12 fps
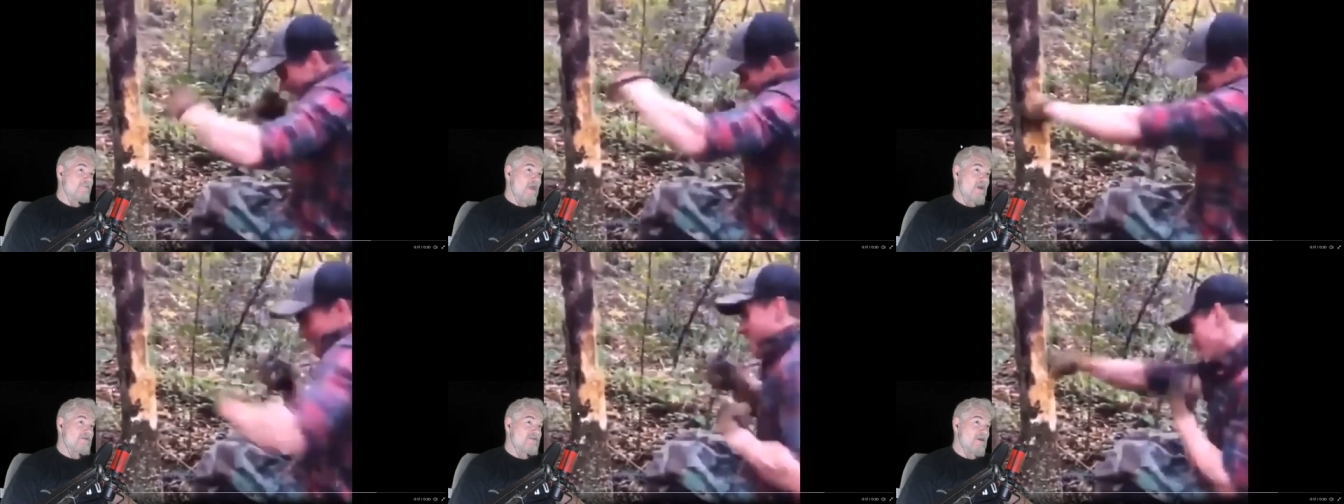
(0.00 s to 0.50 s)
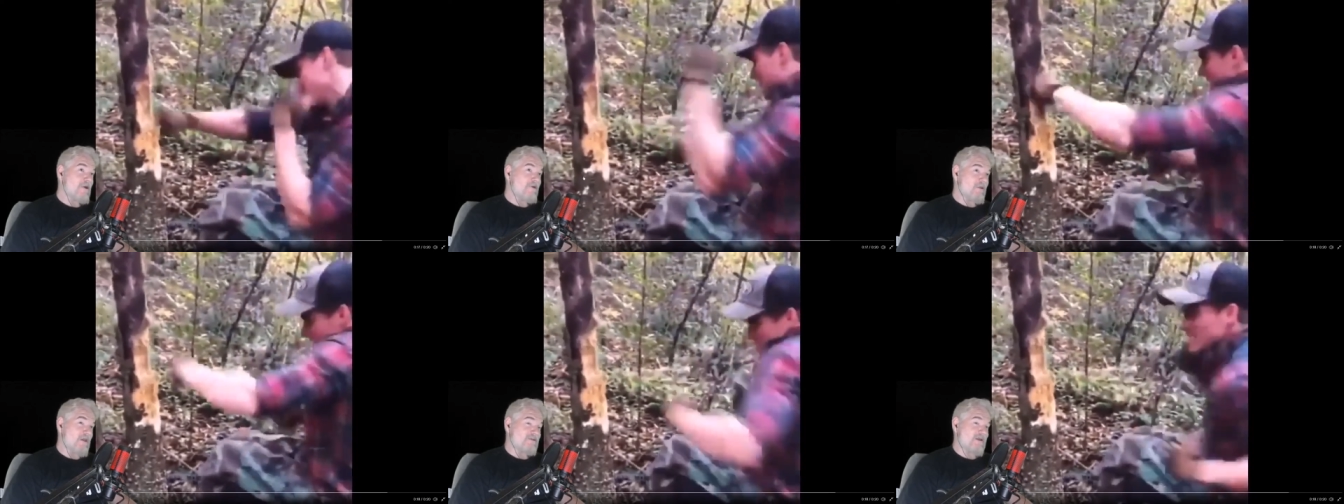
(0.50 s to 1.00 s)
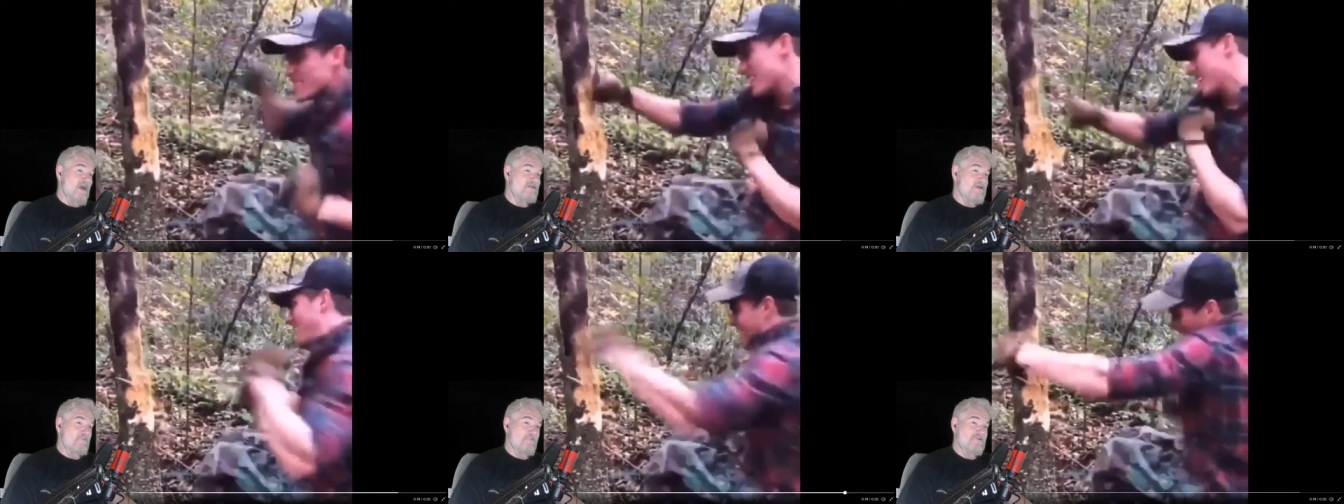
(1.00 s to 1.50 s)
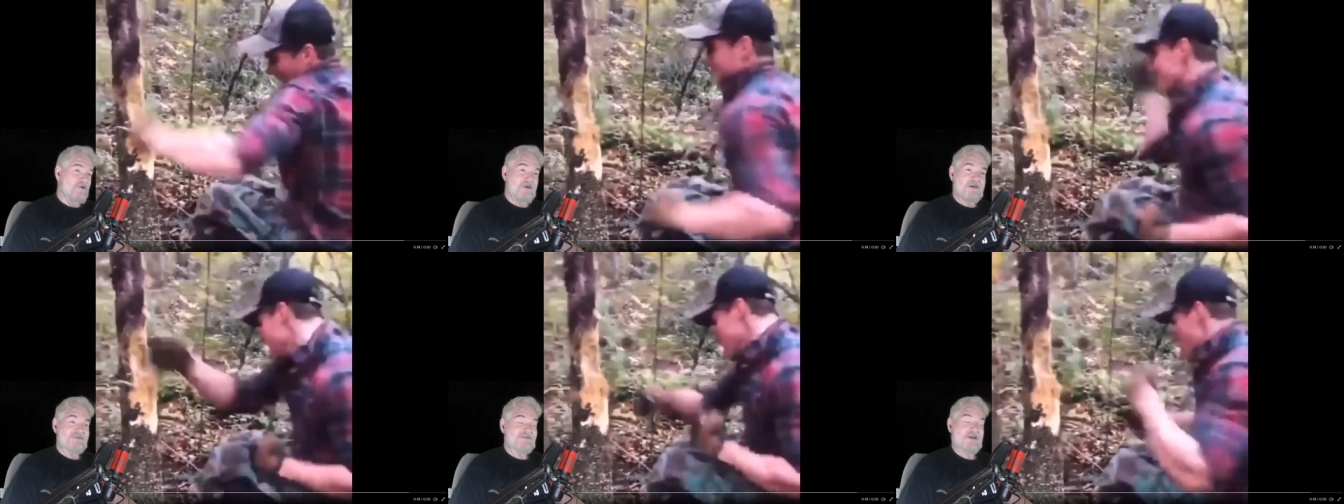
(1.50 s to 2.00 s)
I can tell it's an Antifa
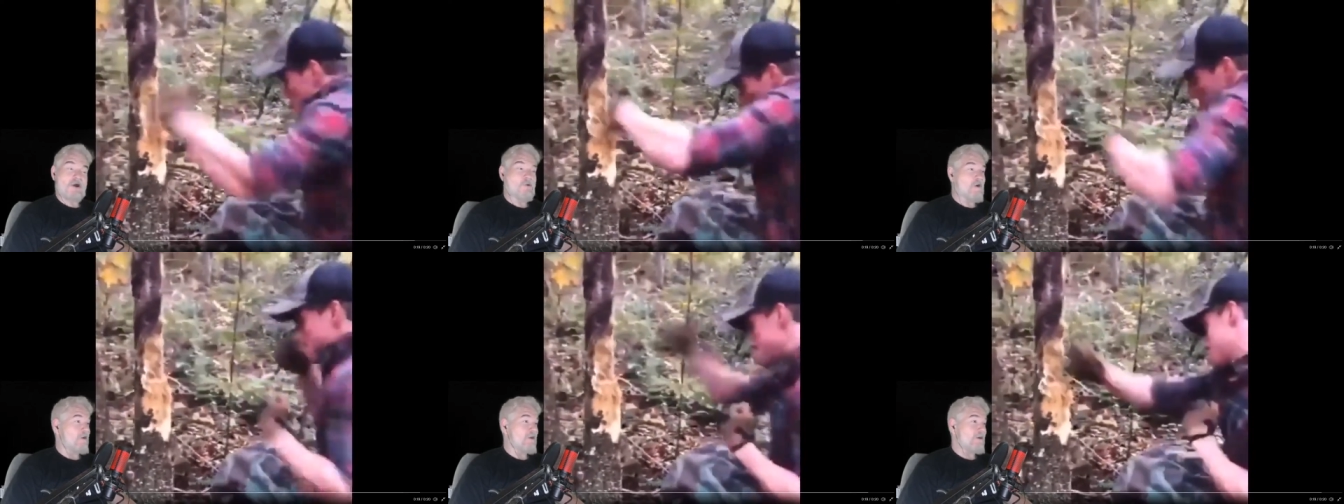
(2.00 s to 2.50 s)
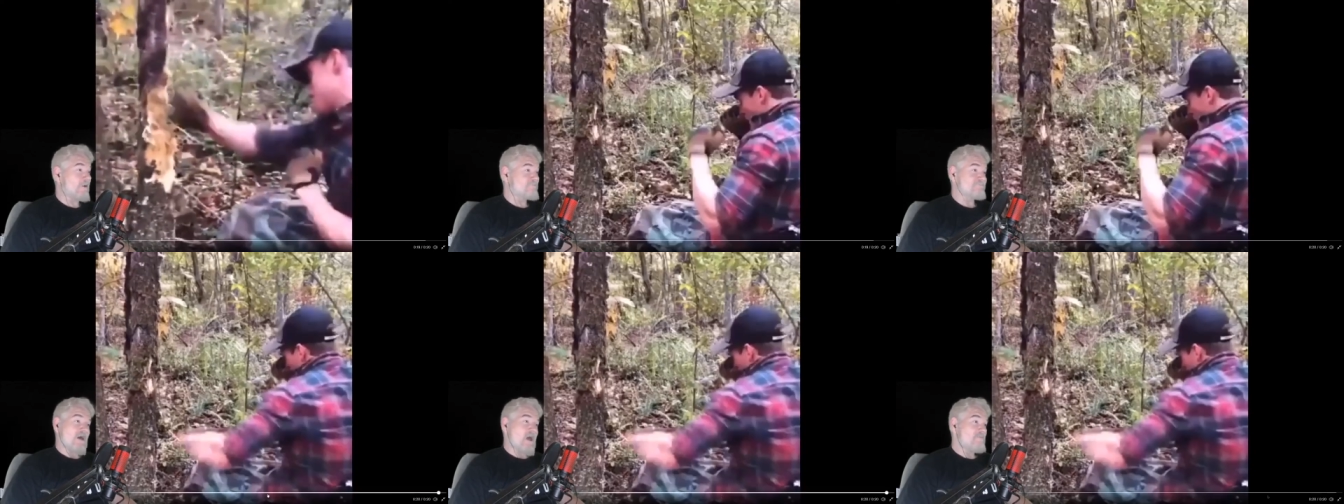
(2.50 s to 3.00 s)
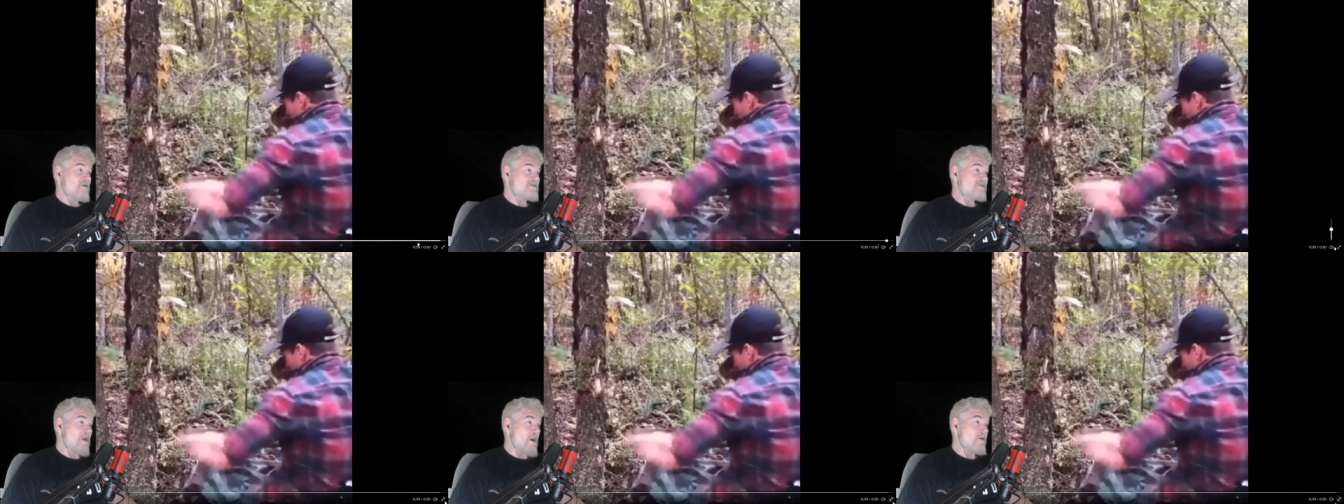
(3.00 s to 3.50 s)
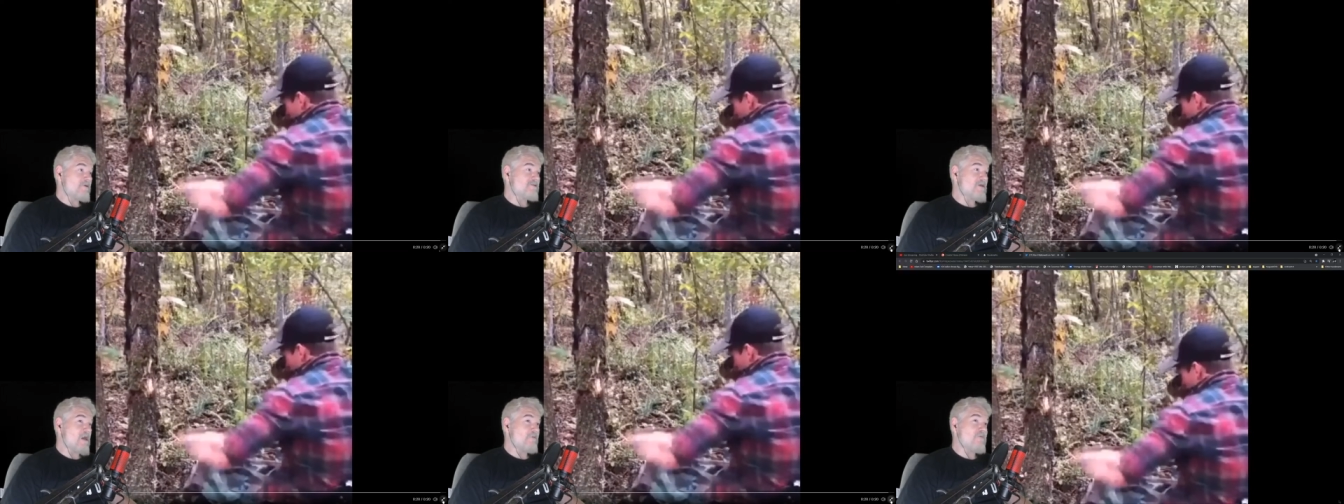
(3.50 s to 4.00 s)
tree, so uh, I'd be scared as shit